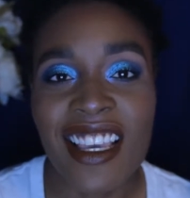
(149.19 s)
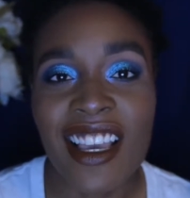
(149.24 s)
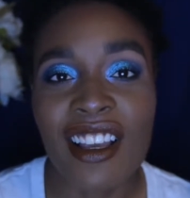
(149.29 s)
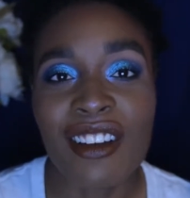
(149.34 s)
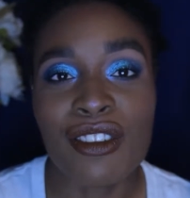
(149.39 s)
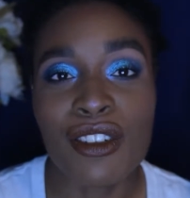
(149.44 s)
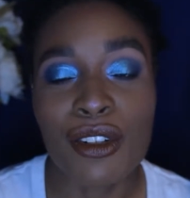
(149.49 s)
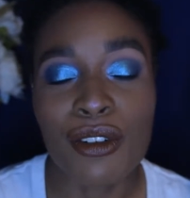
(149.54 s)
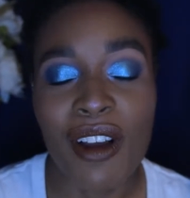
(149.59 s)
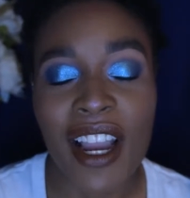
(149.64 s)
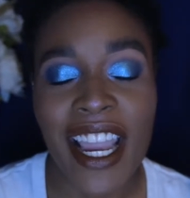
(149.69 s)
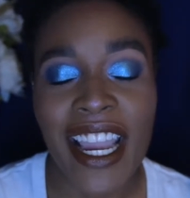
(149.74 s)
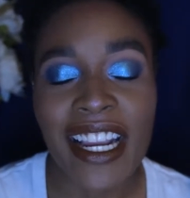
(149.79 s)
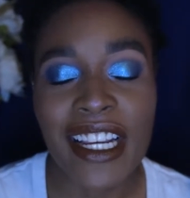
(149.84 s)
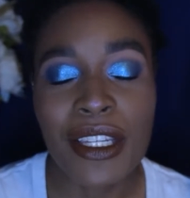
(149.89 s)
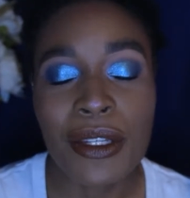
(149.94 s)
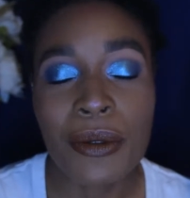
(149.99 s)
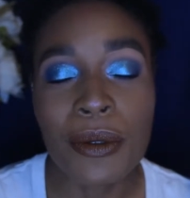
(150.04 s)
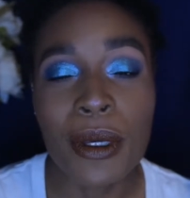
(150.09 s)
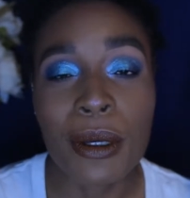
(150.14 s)
of trying
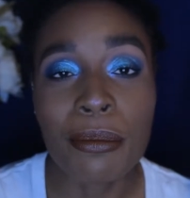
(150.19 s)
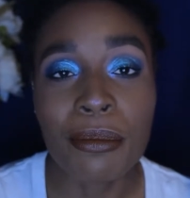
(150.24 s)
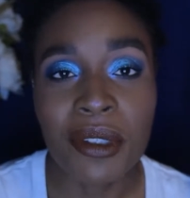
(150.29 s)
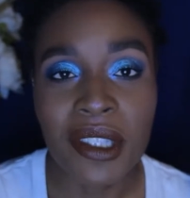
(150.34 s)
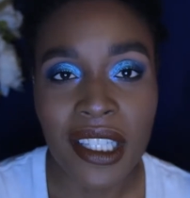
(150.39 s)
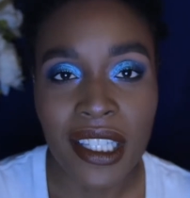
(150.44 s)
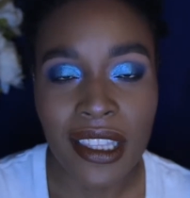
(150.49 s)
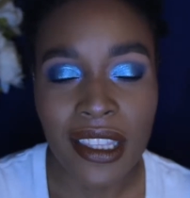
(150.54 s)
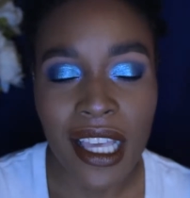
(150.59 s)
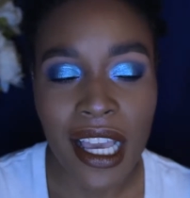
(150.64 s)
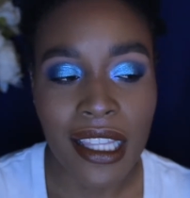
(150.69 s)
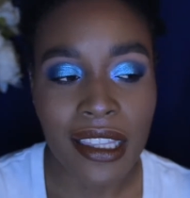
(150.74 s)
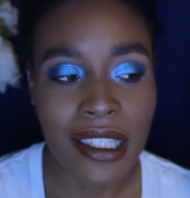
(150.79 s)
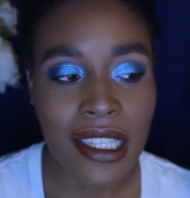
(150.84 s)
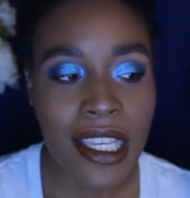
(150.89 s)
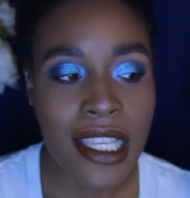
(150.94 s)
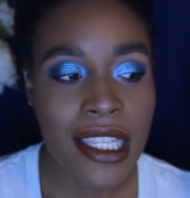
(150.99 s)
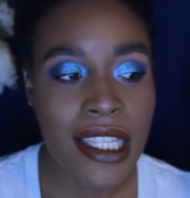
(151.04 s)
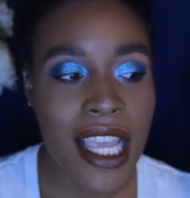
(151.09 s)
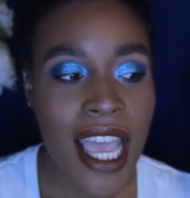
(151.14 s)
to complete that
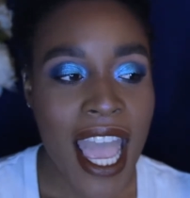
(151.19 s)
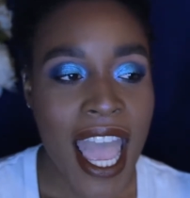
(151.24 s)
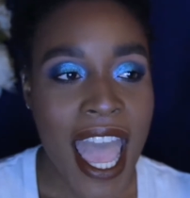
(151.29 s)
list.